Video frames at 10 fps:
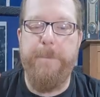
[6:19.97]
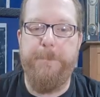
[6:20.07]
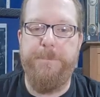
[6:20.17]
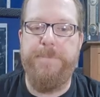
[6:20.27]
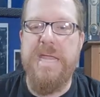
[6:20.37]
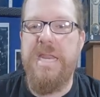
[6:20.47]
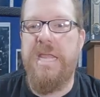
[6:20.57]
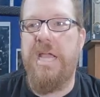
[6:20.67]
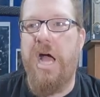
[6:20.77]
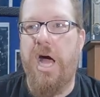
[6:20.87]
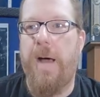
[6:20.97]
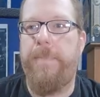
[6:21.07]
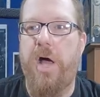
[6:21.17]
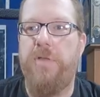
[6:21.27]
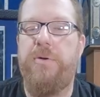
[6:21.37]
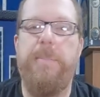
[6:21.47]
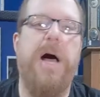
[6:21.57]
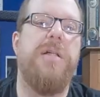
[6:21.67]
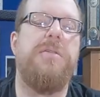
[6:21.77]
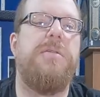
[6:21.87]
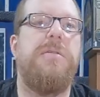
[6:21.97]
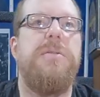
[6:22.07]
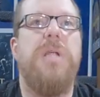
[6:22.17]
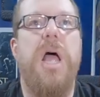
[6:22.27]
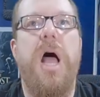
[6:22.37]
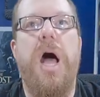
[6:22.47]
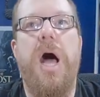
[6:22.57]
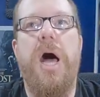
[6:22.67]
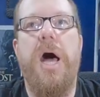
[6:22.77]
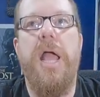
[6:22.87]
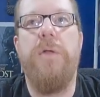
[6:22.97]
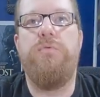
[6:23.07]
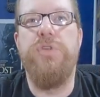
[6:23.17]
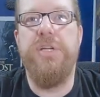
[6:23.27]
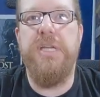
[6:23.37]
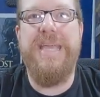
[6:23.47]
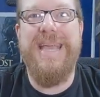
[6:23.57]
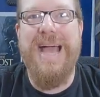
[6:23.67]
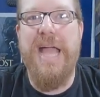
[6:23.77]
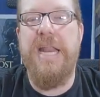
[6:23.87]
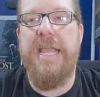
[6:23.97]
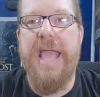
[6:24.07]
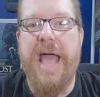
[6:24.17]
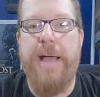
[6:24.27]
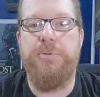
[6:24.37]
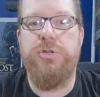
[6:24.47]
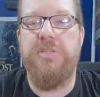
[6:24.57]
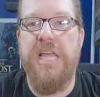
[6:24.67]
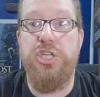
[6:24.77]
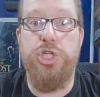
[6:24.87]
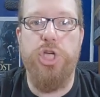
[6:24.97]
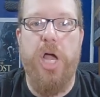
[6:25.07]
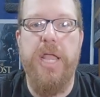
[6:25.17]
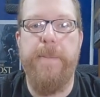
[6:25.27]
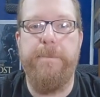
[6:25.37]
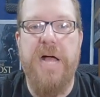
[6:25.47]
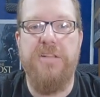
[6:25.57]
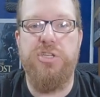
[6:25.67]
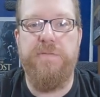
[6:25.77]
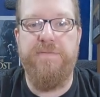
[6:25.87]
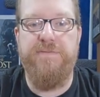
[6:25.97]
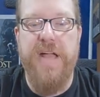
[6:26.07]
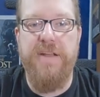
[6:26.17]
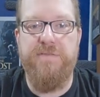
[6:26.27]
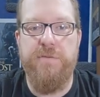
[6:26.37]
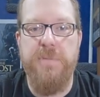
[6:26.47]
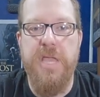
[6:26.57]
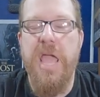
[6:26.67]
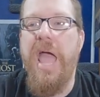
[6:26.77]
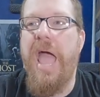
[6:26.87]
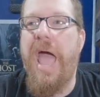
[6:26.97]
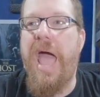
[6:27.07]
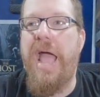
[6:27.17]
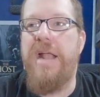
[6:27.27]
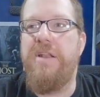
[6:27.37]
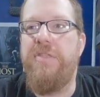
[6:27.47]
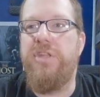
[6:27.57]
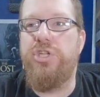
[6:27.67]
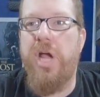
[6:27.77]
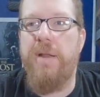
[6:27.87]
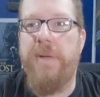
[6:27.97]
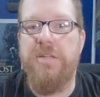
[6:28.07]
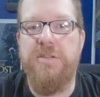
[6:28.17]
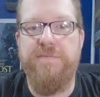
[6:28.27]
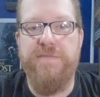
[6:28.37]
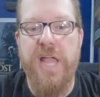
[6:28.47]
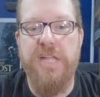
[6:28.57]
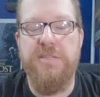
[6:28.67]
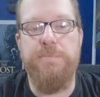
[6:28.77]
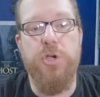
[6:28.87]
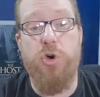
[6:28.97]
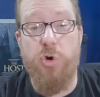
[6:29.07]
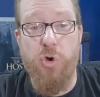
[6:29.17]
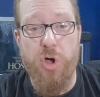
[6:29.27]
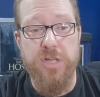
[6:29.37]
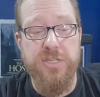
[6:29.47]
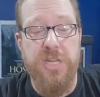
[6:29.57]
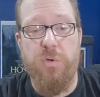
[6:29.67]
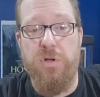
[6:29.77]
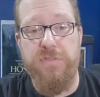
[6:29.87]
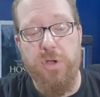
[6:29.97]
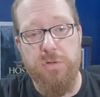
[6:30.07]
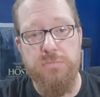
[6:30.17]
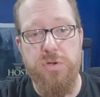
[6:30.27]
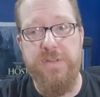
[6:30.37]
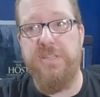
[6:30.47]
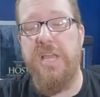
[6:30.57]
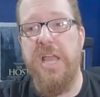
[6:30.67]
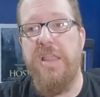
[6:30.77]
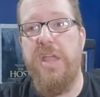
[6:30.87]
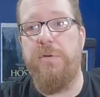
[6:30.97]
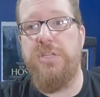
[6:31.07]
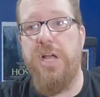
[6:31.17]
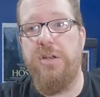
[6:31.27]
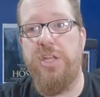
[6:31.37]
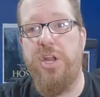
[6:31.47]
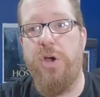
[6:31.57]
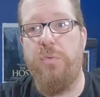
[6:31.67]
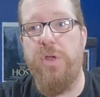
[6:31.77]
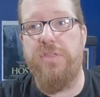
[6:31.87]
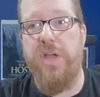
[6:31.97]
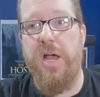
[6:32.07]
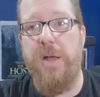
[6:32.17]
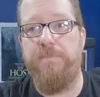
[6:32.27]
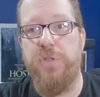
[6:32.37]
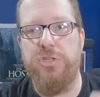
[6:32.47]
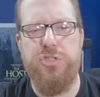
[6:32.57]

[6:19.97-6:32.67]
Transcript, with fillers: and beating up other monsters. Uh, it really kind of captures that giant monster fight for me. And the giant monster fights, because in all the old movies, they were done, you know, with, uh,